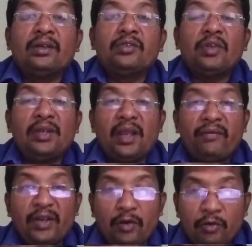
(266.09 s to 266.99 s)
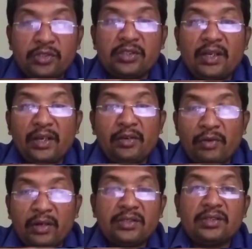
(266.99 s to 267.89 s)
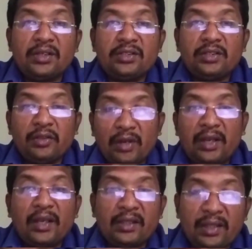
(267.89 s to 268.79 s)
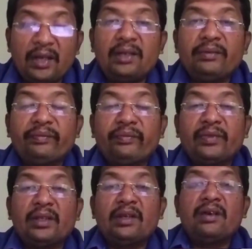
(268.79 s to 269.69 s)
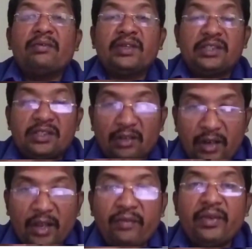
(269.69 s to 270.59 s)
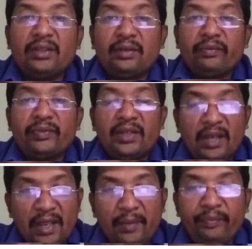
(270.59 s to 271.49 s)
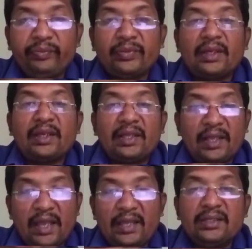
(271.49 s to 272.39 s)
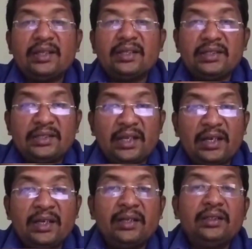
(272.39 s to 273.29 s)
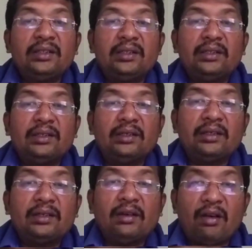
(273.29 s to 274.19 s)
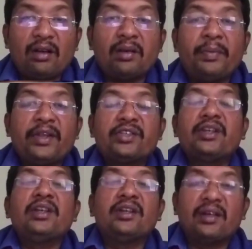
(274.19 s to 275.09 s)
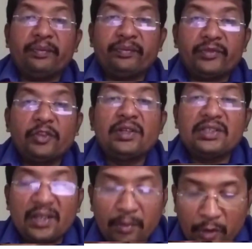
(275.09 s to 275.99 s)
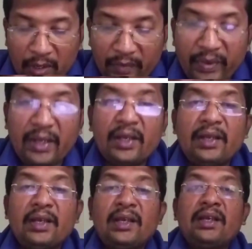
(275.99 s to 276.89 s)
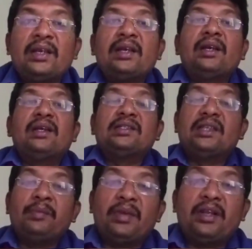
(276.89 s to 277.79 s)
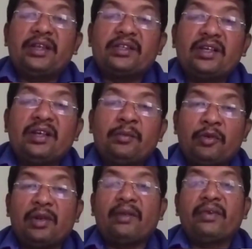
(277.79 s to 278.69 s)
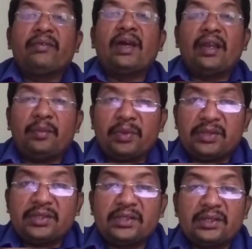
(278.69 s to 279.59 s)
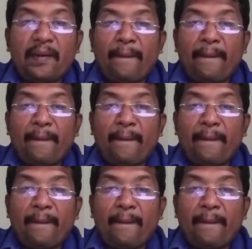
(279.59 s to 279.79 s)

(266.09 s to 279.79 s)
So in every questionnaire in your research, you can take that. First starting with name, age, gender, occupation, income. So that's a demographic segmentation, demographic variables.